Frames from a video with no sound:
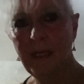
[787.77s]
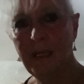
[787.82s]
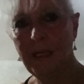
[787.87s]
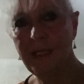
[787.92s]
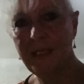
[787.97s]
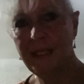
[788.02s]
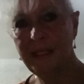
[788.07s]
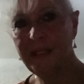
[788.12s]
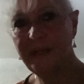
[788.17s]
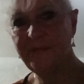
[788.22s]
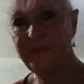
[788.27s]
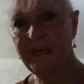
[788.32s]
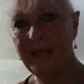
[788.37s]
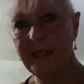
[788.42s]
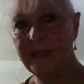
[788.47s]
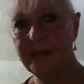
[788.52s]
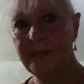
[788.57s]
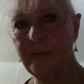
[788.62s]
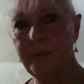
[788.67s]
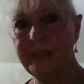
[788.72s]
Another
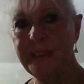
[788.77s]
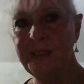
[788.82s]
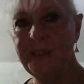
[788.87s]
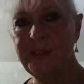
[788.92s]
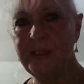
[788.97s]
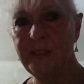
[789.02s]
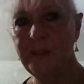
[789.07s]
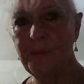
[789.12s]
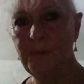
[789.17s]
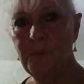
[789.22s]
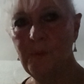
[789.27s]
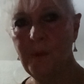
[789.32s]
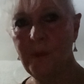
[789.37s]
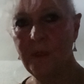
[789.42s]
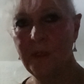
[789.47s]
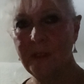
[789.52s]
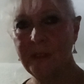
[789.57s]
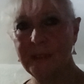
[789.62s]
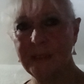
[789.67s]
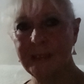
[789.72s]
valid question
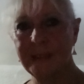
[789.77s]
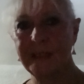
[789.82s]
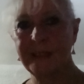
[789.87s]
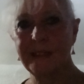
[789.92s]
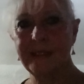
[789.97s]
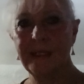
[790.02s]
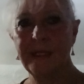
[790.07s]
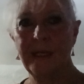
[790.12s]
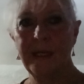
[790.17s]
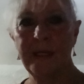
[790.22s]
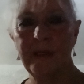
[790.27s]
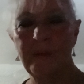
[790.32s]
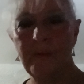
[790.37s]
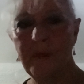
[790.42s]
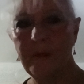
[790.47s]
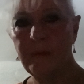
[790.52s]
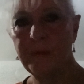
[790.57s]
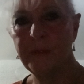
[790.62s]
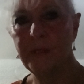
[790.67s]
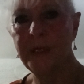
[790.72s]
was,
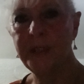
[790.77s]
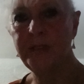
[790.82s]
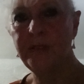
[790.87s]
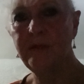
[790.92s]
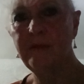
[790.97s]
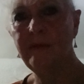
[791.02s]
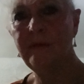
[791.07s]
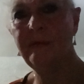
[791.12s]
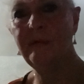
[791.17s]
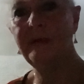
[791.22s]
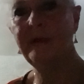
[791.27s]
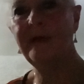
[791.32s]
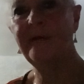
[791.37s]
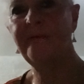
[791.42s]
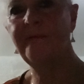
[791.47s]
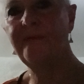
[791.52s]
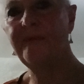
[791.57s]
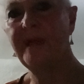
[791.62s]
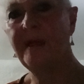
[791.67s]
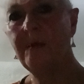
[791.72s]
what would I do if
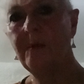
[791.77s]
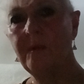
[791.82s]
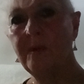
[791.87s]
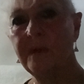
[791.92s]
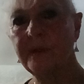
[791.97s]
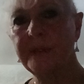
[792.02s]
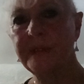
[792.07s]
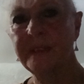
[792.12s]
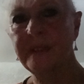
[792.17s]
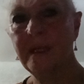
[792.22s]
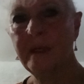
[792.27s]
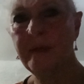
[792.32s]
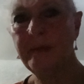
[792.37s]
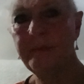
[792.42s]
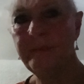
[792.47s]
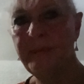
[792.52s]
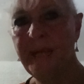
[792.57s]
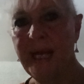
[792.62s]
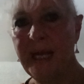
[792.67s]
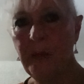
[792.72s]
there was
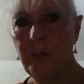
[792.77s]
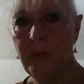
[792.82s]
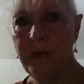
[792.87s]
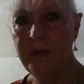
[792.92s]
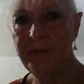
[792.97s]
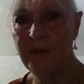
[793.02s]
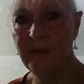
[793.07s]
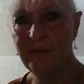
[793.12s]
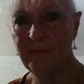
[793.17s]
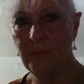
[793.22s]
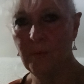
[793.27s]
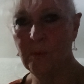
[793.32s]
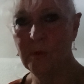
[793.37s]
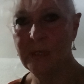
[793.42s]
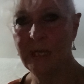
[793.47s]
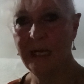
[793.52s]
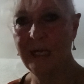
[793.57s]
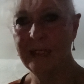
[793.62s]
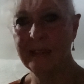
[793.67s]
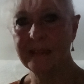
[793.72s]
bad weather
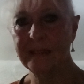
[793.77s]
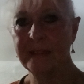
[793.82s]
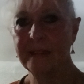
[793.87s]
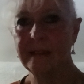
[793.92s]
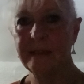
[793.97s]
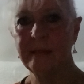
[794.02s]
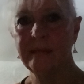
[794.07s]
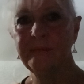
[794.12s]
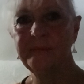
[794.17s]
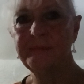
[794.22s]
forecast?